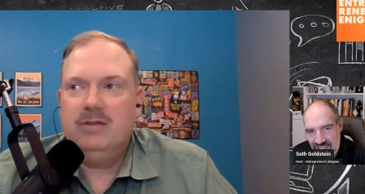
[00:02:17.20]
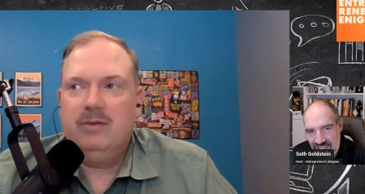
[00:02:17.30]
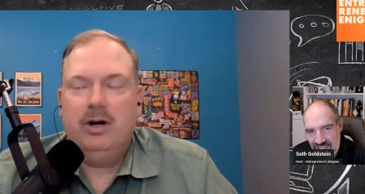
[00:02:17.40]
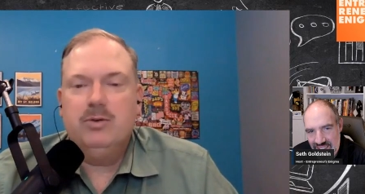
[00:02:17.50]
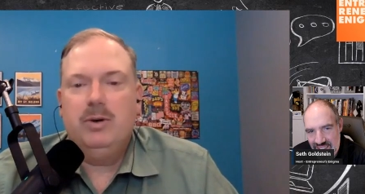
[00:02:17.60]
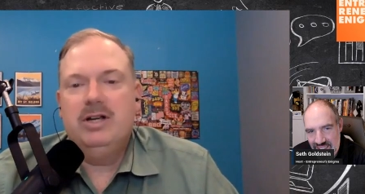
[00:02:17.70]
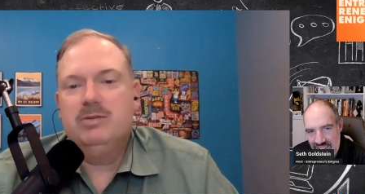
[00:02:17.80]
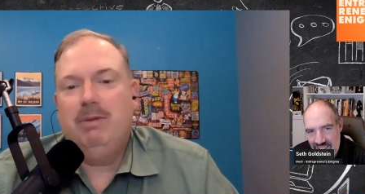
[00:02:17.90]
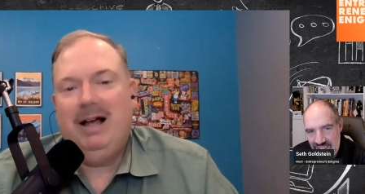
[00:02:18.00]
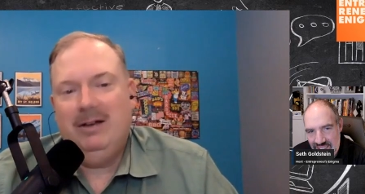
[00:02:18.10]
Speaker 1: as far away
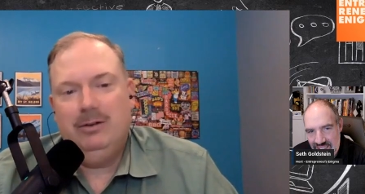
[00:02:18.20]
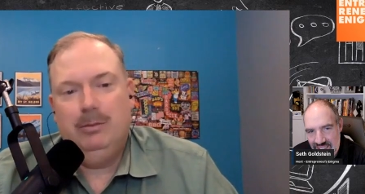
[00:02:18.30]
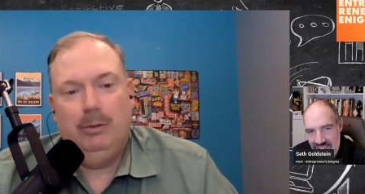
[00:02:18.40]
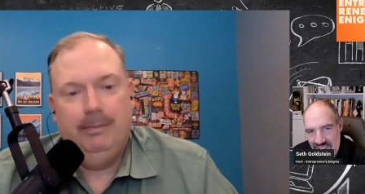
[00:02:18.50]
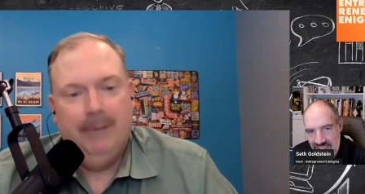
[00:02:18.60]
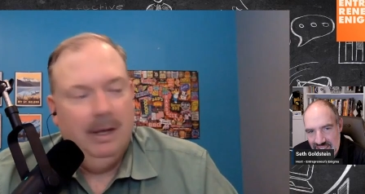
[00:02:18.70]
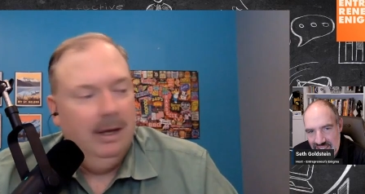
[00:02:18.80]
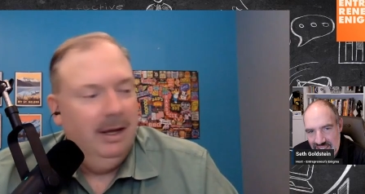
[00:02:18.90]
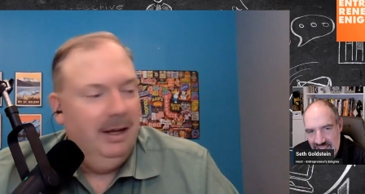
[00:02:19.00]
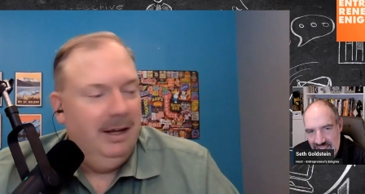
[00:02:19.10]
as possible.
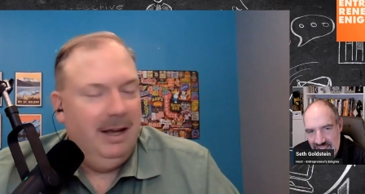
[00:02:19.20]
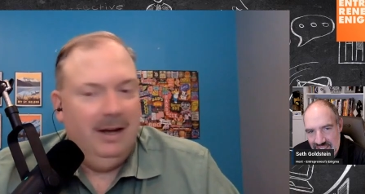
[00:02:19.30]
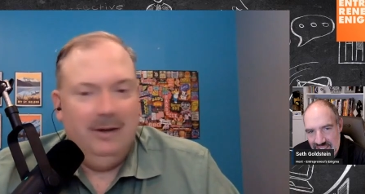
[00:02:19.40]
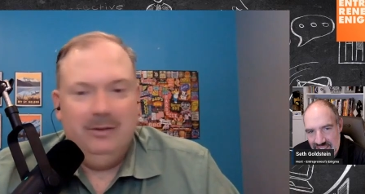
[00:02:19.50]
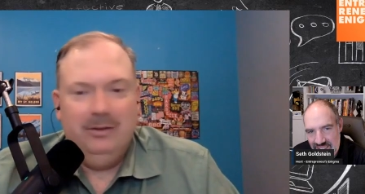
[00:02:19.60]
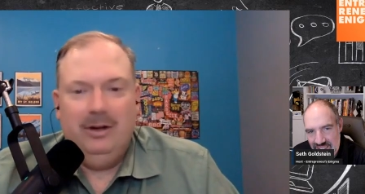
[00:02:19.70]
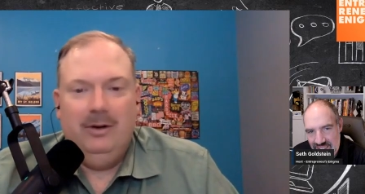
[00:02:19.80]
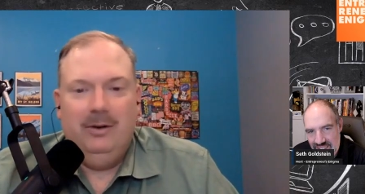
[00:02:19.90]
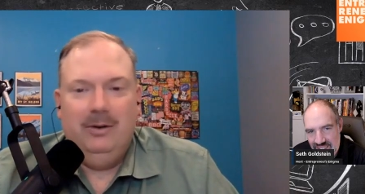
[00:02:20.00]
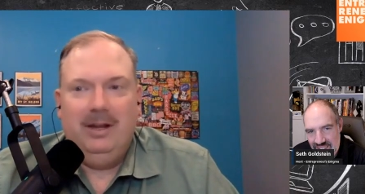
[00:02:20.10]
You know,
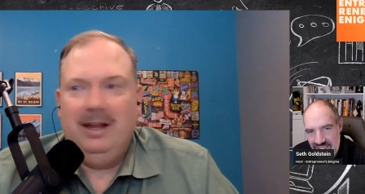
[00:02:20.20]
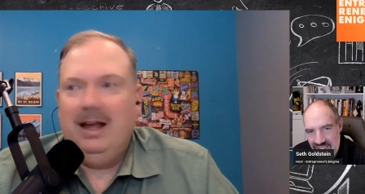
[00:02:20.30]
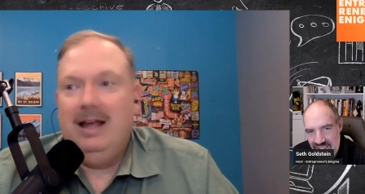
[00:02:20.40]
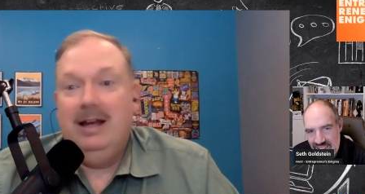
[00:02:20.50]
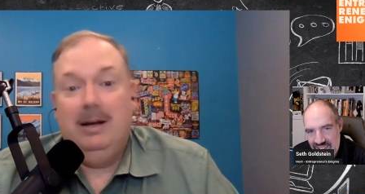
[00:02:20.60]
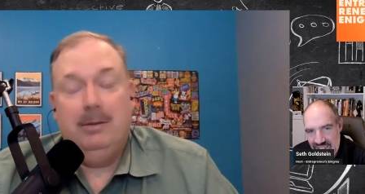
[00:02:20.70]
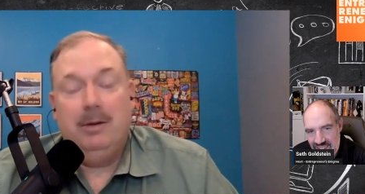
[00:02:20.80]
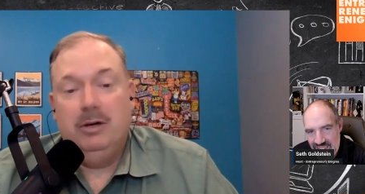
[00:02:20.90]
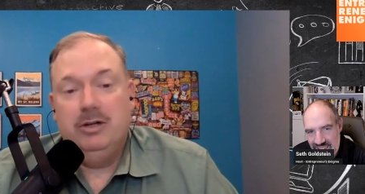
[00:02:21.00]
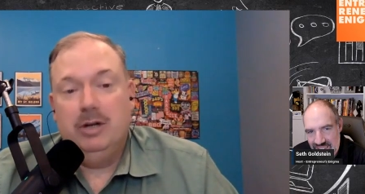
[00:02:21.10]
so I ended up
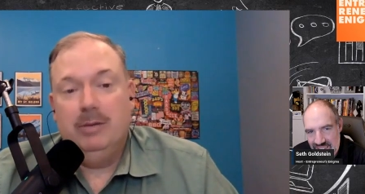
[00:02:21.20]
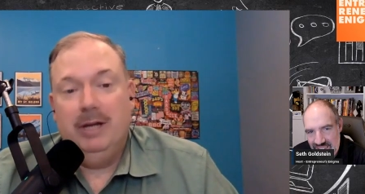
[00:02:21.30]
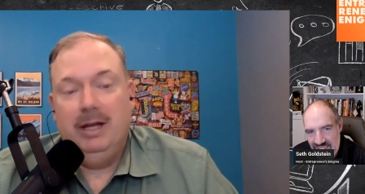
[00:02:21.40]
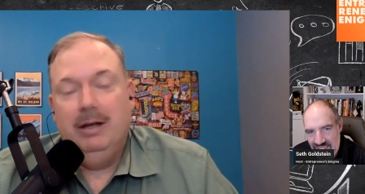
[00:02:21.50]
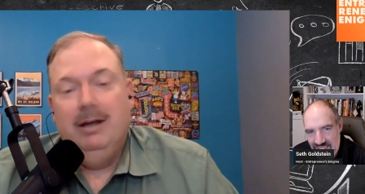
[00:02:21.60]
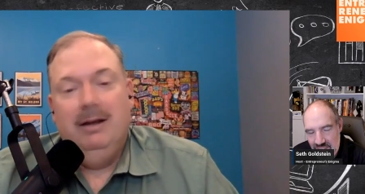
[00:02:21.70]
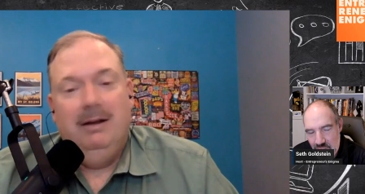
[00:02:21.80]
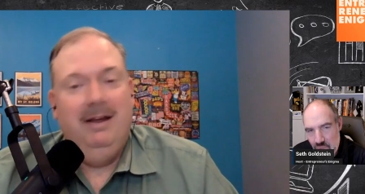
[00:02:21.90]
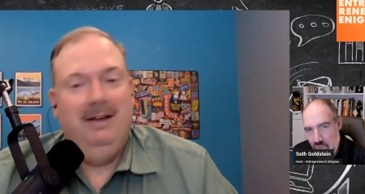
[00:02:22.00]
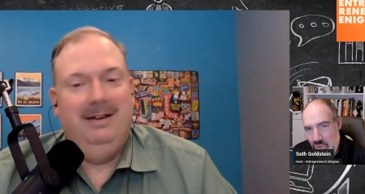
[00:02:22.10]
going to Germany.
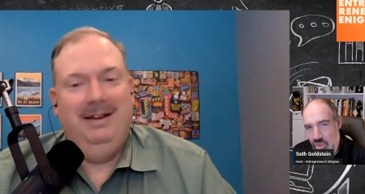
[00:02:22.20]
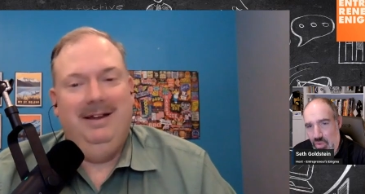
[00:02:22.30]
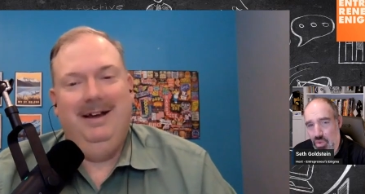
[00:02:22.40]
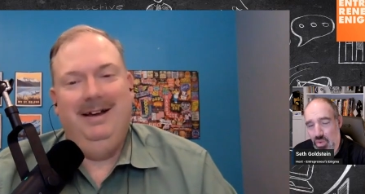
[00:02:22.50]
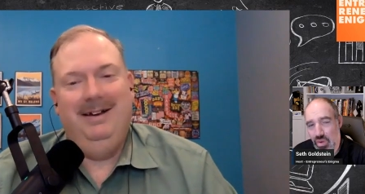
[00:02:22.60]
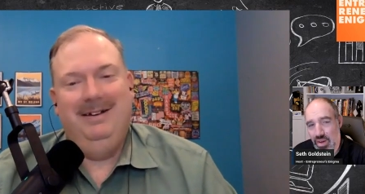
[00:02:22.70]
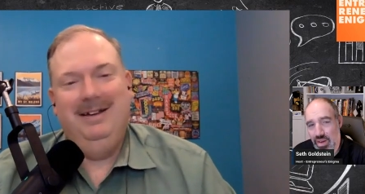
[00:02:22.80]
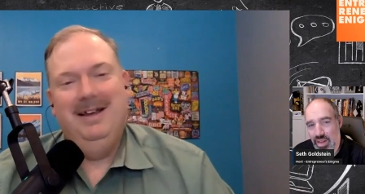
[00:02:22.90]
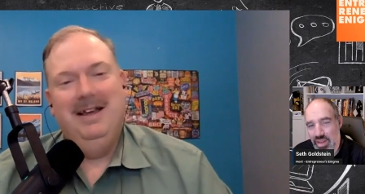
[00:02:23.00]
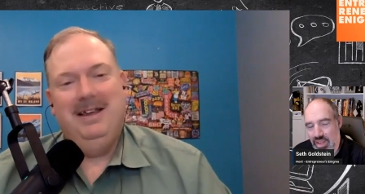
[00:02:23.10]
Ooh, you know?
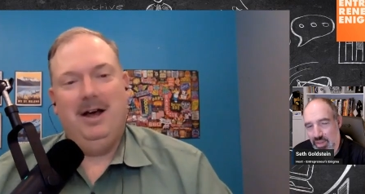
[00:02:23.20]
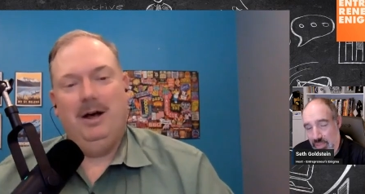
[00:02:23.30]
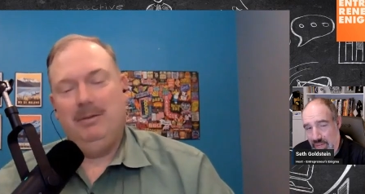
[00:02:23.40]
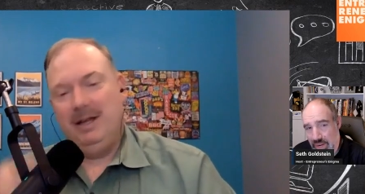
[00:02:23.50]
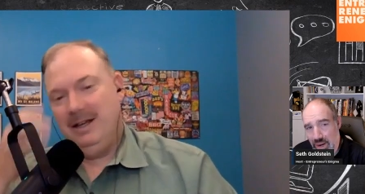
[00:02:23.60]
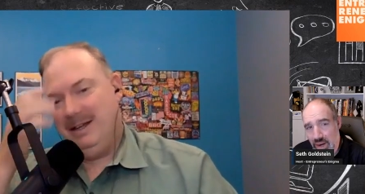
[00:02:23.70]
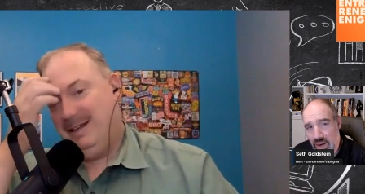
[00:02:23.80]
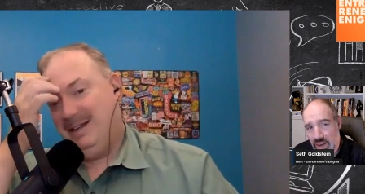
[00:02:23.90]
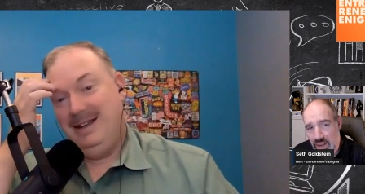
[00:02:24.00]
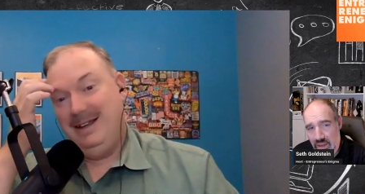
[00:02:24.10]
Speaker 2: Good you know, beer.
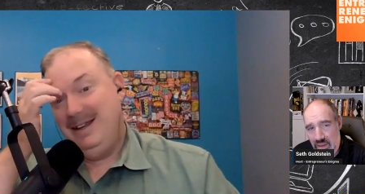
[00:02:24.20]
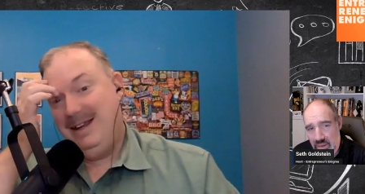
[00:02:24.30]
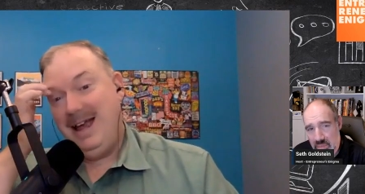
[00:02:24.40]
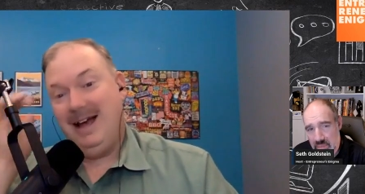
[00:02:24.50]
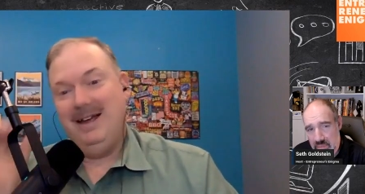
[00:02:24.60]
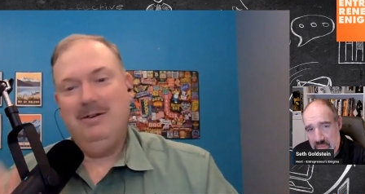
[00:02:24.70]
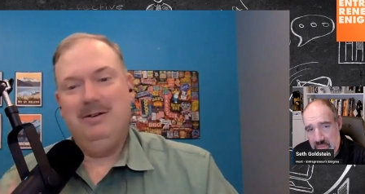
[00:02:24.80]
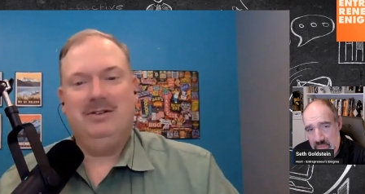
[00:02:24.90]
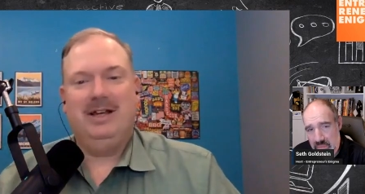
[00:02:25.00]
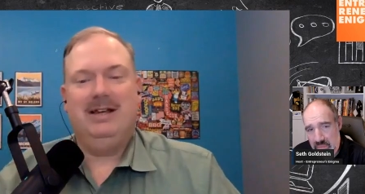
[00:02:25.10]
Like,
Speaker 1: yeah, it
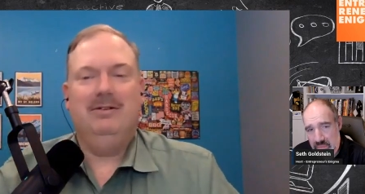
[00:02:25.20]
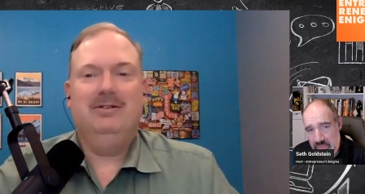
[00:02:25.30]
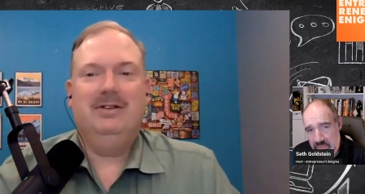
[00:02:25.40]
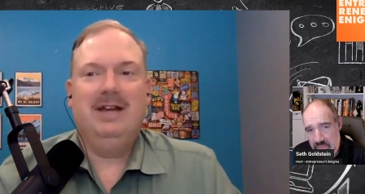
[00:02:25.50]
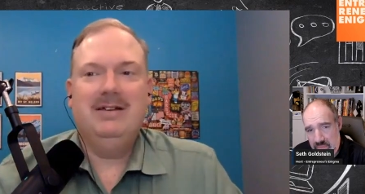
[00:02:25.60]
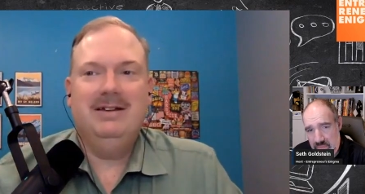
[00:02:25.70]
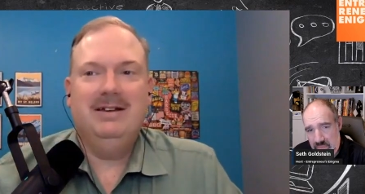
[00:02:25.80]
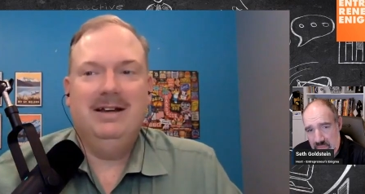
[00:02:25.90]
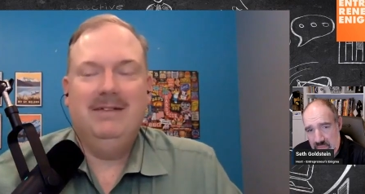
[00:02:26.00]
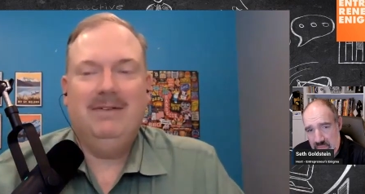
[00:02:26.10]
was like it was nineteen
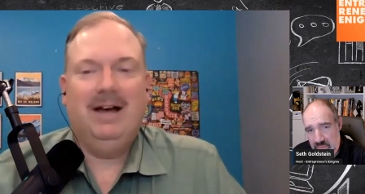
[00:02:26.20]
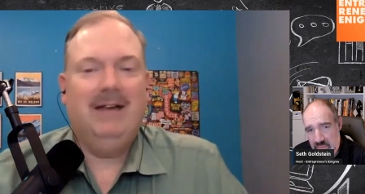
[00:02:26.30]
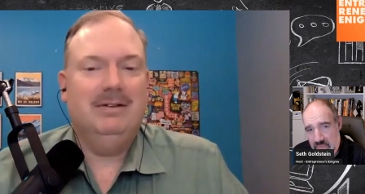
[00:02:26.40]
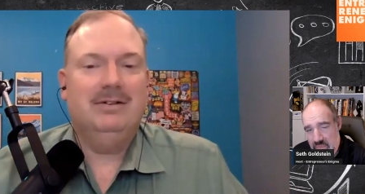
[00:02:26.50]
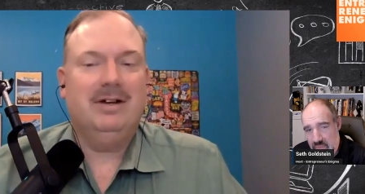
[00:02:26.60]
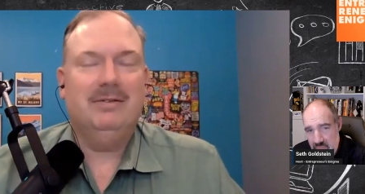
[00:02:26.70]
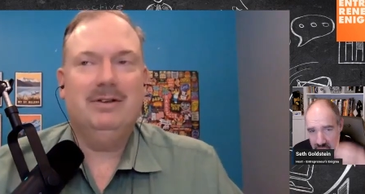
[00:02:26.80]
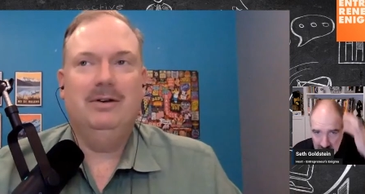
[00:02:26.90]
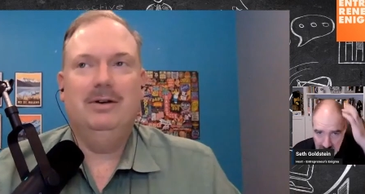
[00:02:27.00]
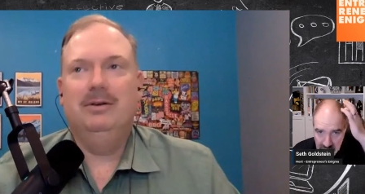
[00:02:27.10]
ninety-five and stuff,
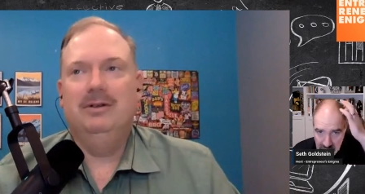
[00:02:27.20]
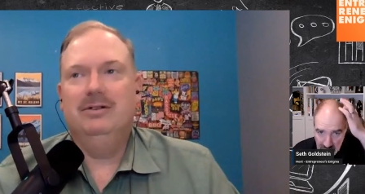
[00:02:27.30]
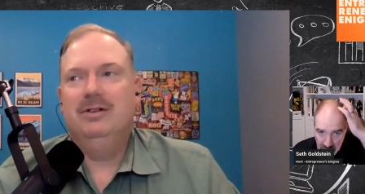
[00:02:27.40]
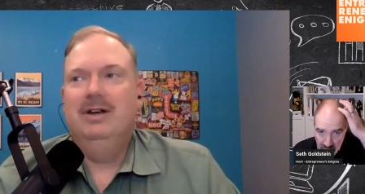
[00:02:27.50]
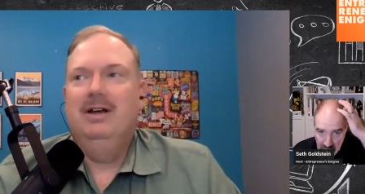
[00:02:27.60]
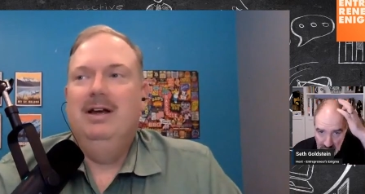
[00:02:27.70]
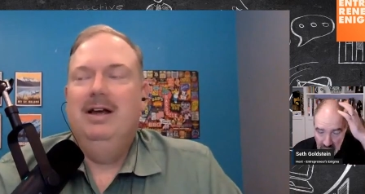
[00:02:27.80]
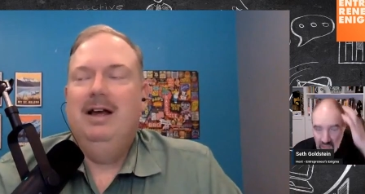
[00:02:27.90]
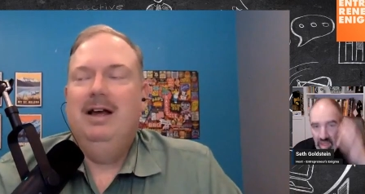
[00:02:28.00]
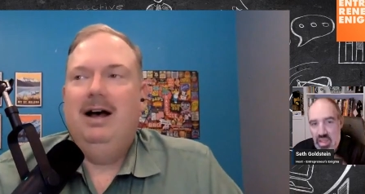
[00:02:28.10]
so it was.
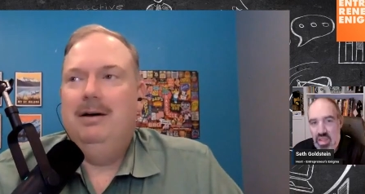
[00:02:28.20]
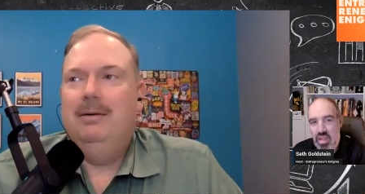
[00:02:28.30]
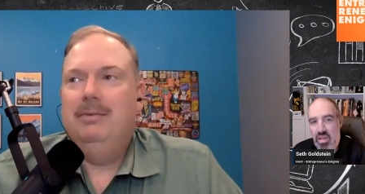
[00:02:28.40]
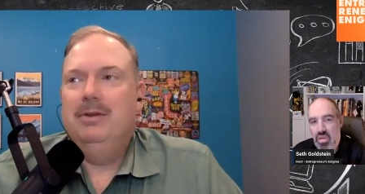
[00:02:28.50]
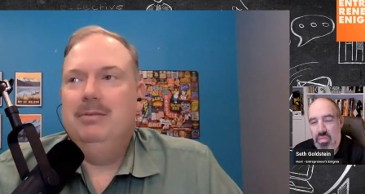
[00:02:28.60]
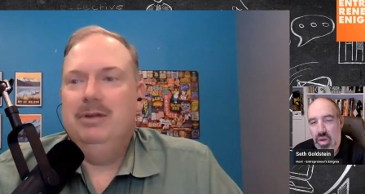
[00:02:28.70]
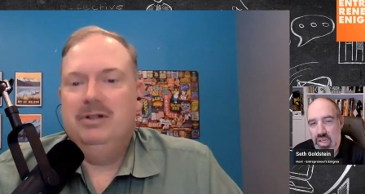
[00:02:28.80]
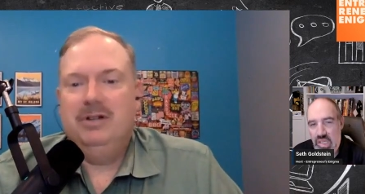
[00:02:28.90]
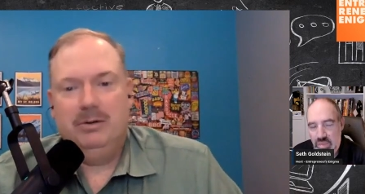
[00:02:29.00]
Um, the
Speaker 2: military post,